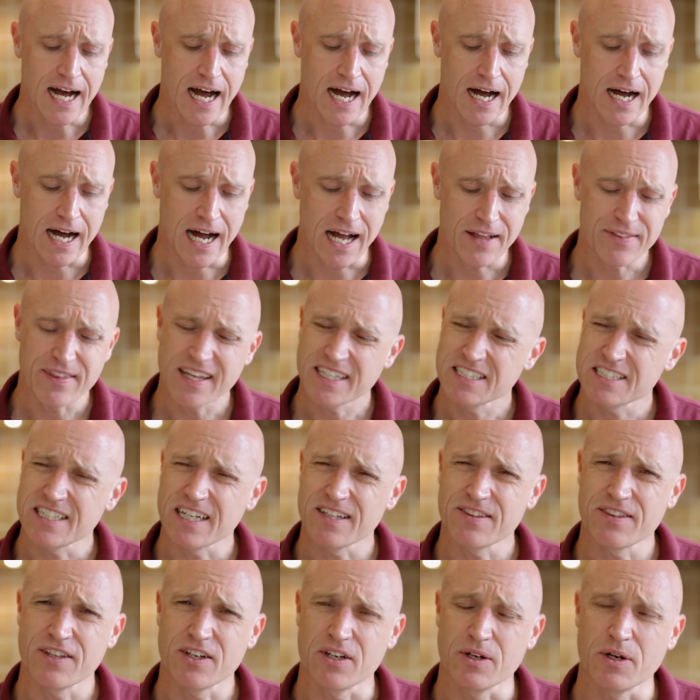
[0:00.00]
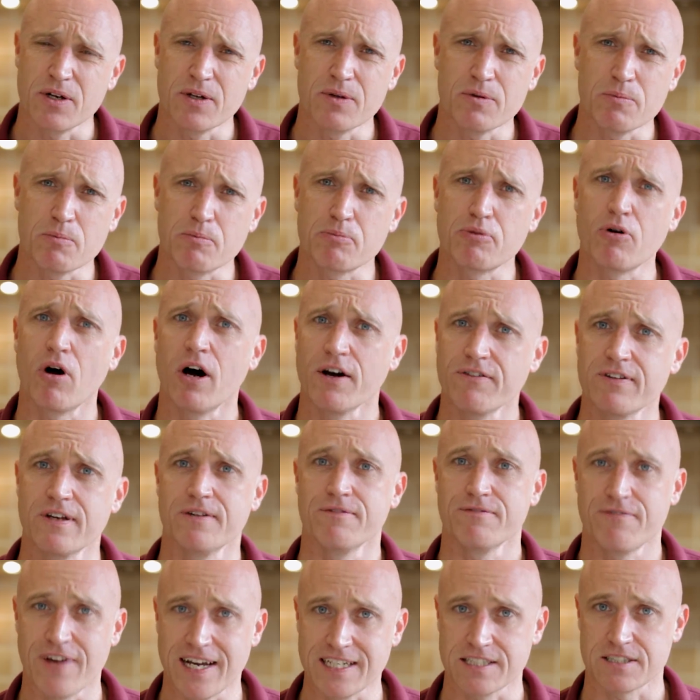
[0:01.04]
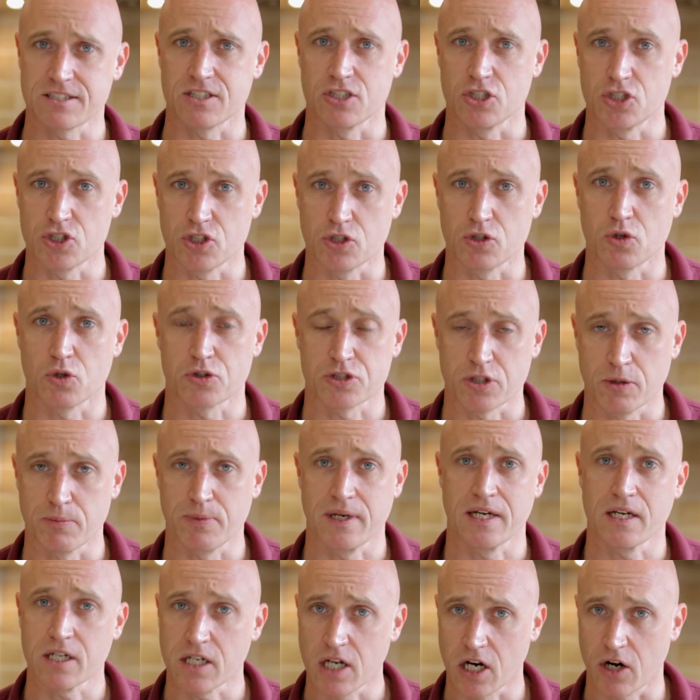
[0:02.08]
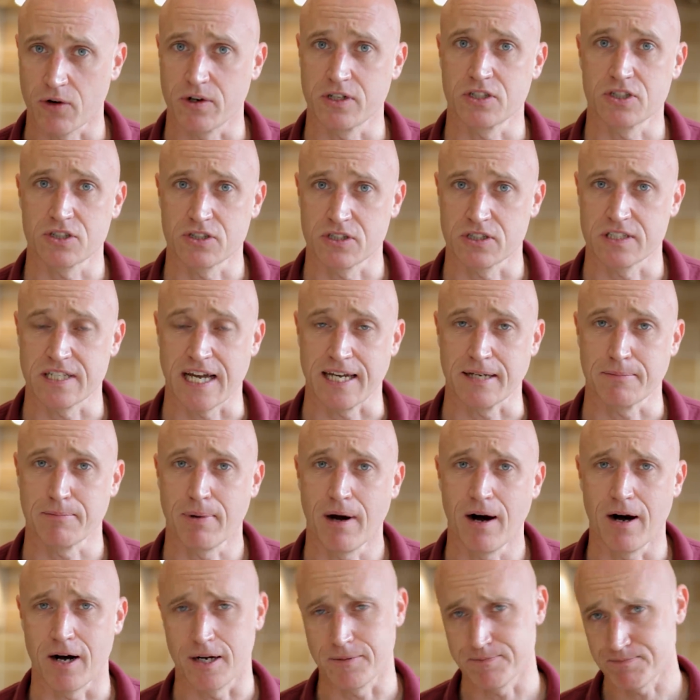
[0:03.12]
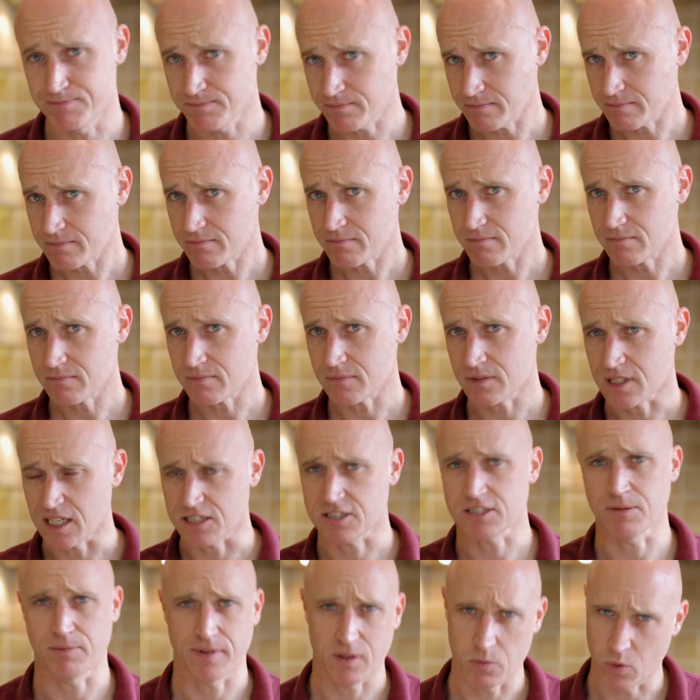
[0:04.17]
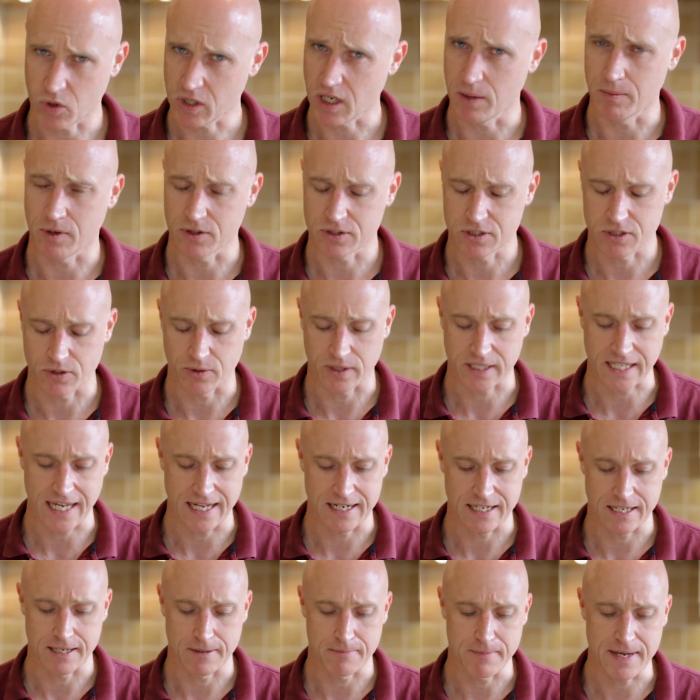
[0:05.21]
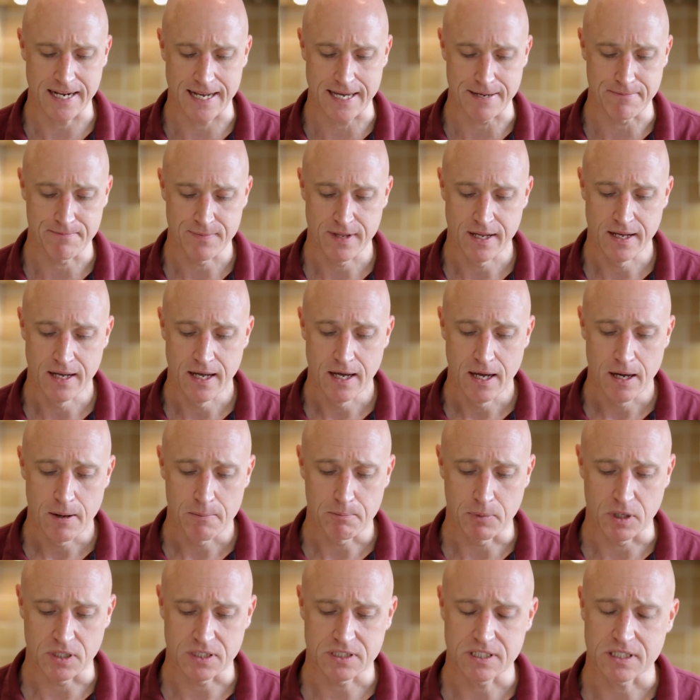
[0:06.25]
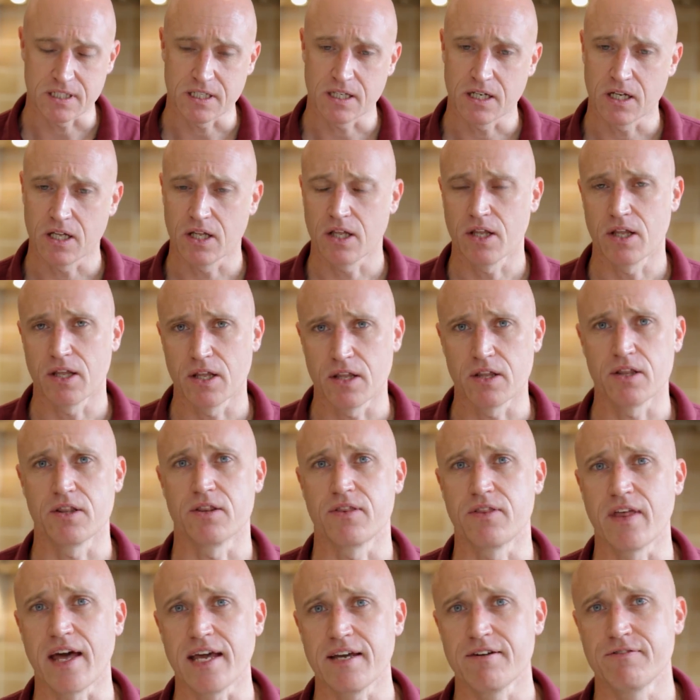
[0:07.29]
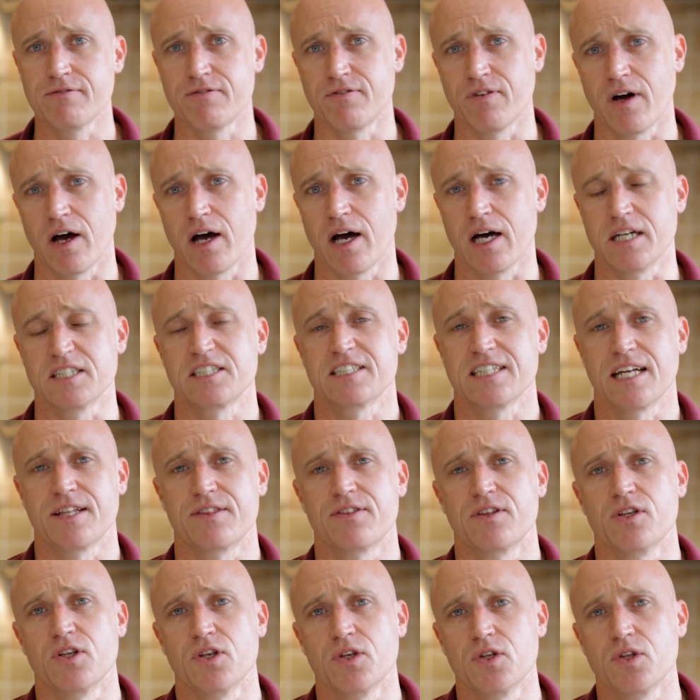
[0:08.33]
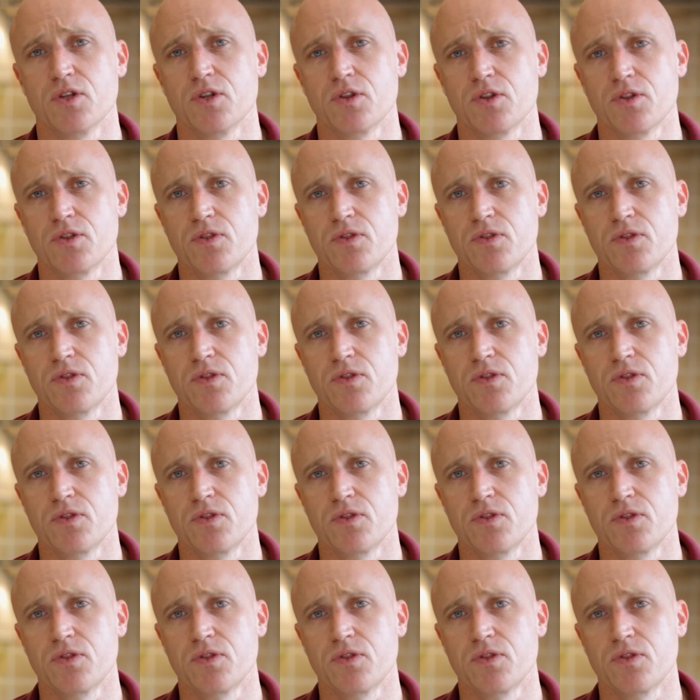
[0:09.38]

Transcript: Uh, and they said that private investors should also be encouraged to take part. That's something we'll come on to again in a minute. But they've uh, said that